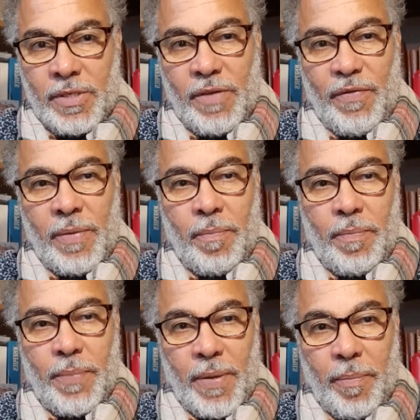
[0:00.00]
different
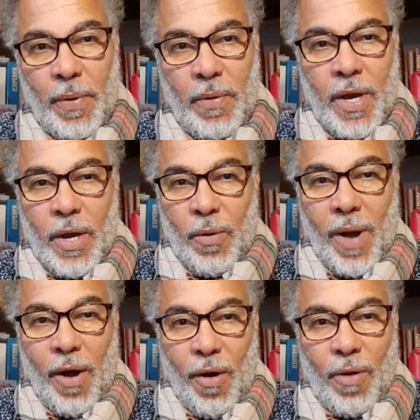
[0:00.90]
people who
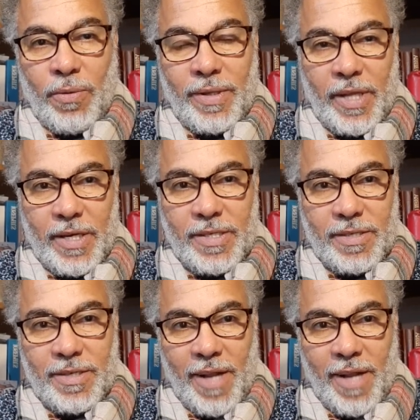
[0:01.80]
are all dust